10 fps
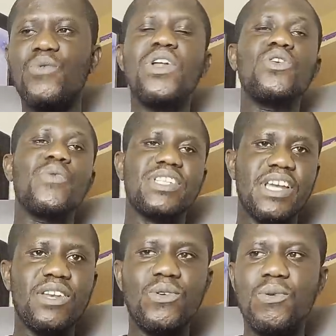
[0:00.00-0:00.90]
when you
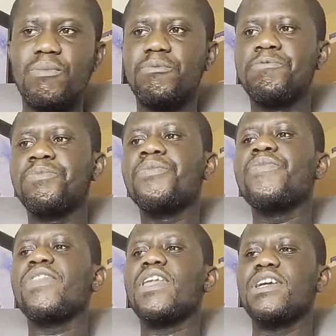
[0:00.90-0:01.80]
return home?
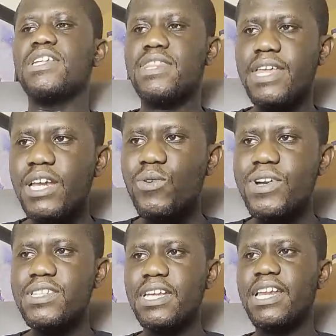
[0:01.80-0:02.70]
The third
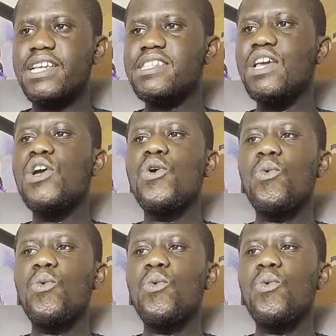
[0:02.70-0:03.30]
question is